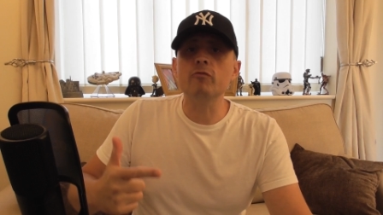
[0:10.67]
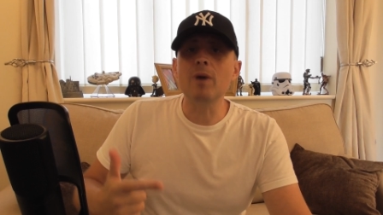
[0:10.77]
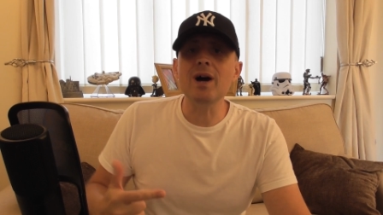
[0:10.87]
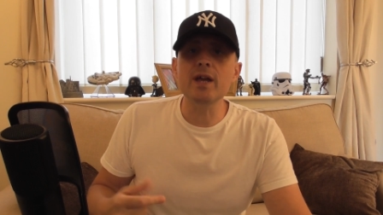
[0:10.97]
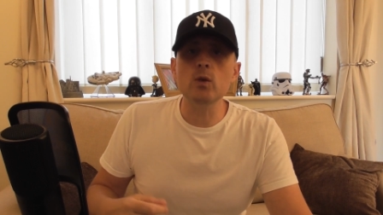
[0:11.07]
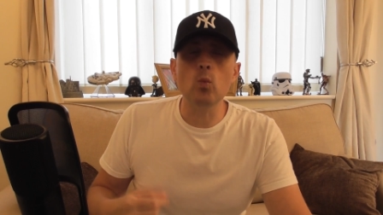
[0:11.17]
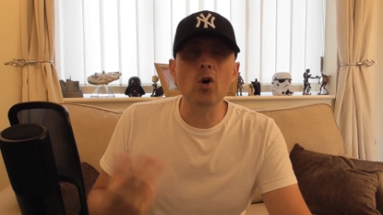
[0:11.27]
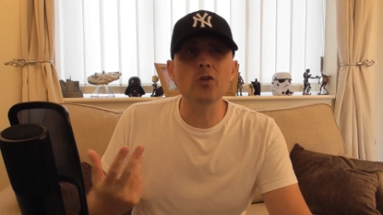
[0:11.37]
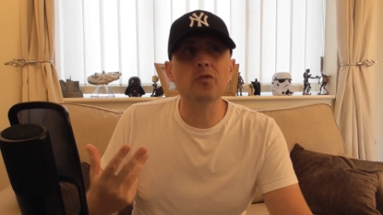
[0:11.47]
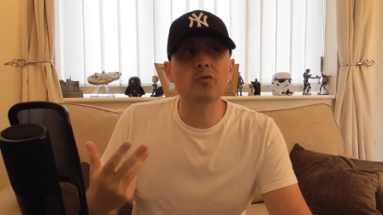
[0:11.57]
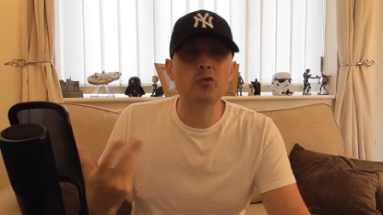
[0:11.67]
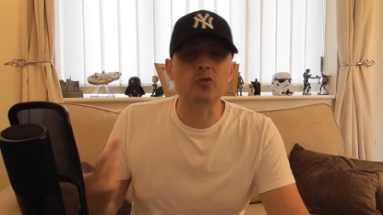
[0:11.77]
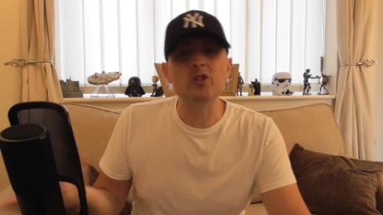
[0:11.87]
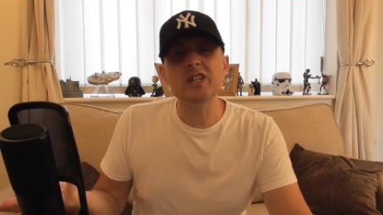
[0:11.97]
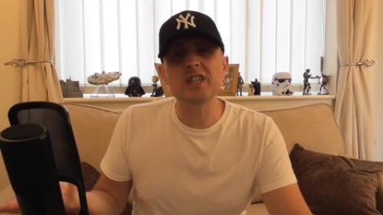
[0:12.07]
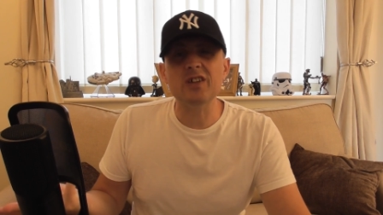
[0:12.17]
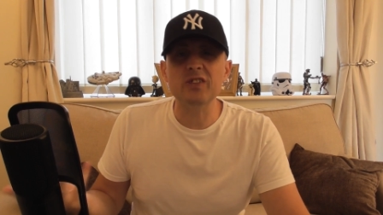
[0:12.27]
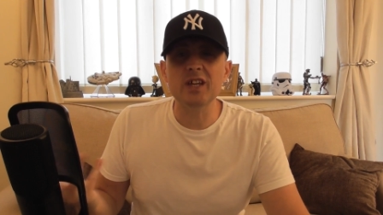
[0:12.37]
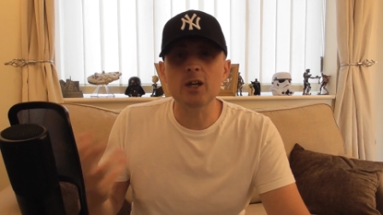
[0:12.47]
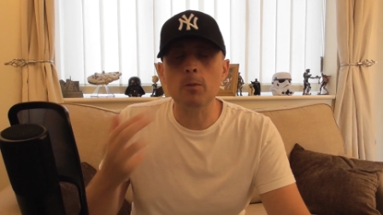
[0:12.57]
mine, one of three I
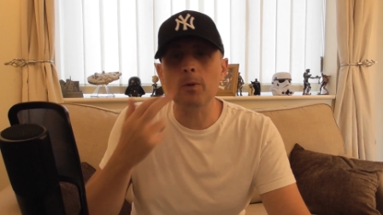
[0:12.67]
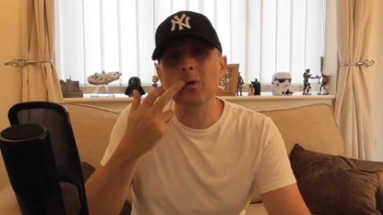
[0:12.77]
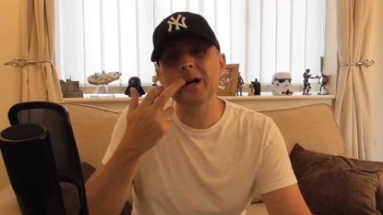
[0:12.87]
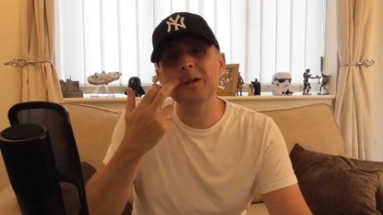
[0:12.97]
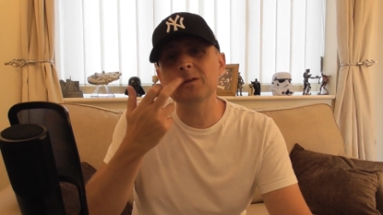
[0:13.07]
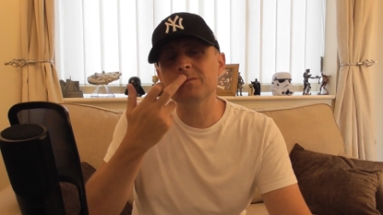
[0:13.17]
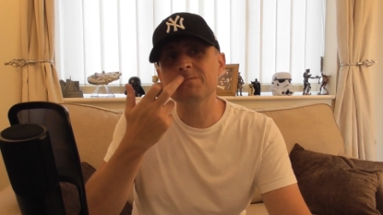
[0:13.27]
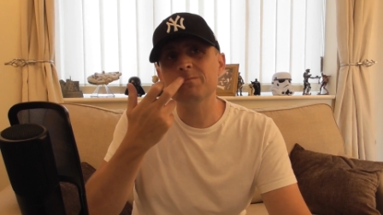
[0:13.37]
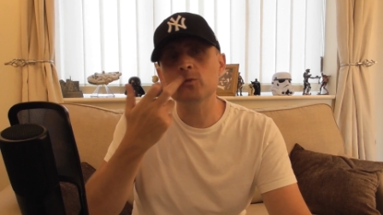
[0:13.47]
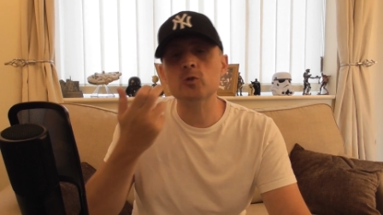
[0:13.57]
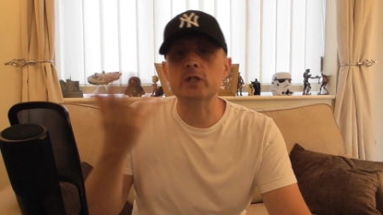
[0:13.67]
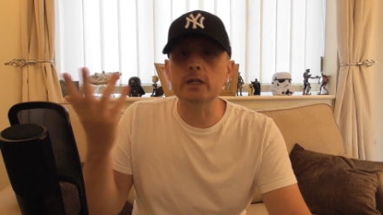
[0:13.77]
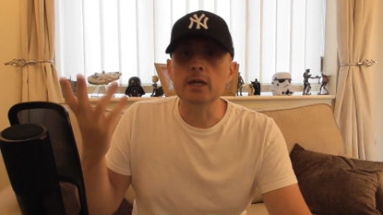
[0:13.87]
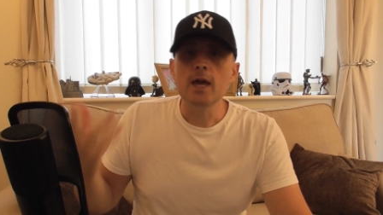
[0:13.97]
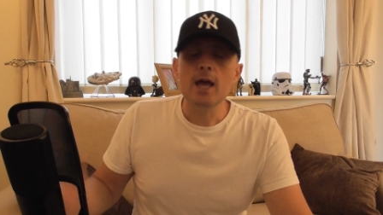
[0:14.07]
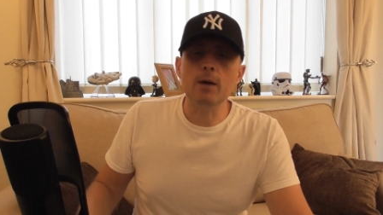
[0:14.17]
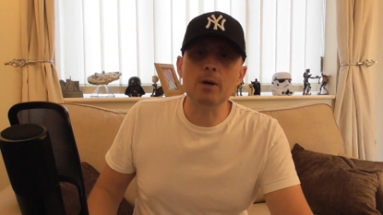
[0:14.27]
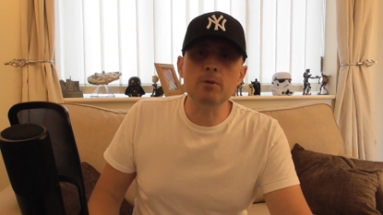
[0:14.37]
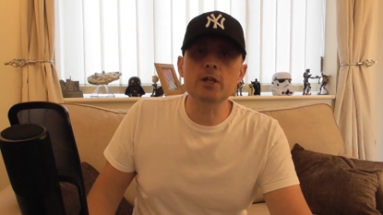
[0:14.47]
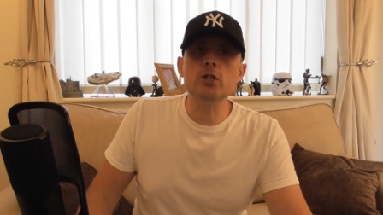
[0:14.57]
think well, we'll see.
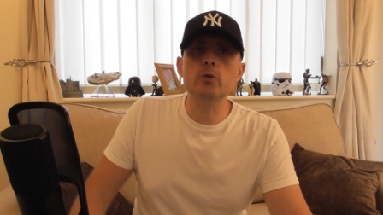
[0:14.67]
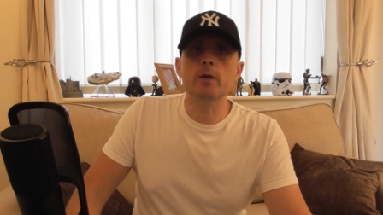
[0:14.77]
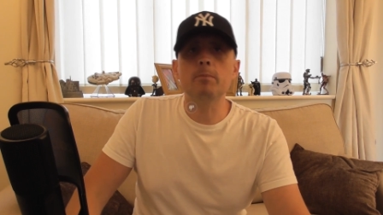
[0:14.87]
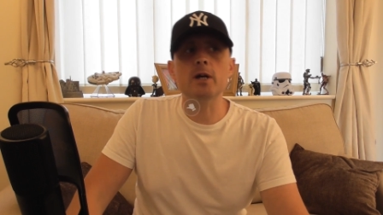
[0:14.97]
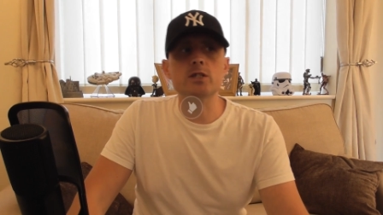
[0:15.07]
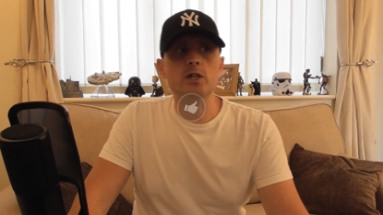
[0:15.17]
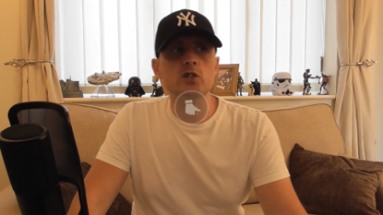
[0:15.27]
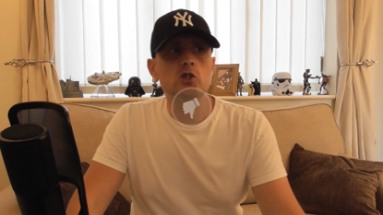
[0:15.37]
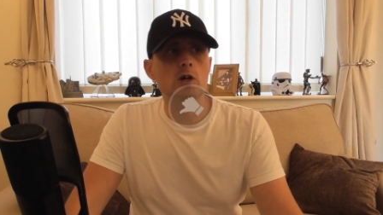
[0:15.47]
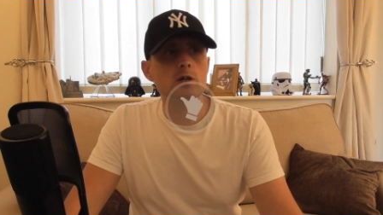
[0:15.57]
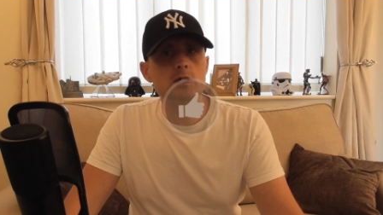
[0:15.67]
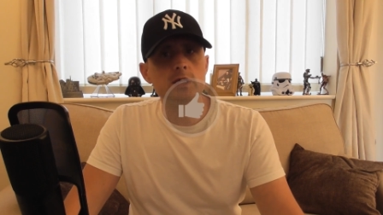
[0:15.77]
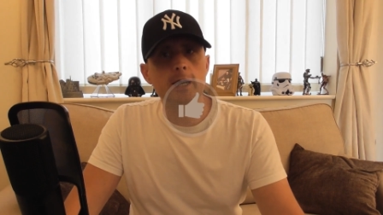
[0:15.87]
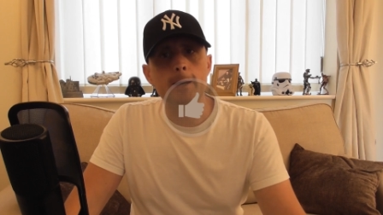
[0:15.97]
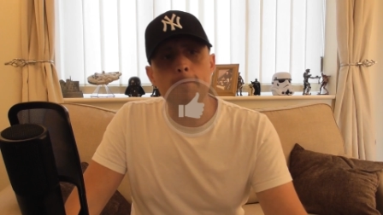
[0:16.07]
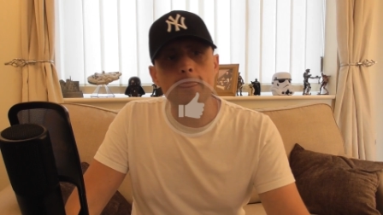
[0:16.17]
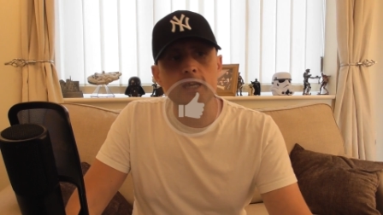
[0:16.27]
I'm going to do it in bite-sized chunks. The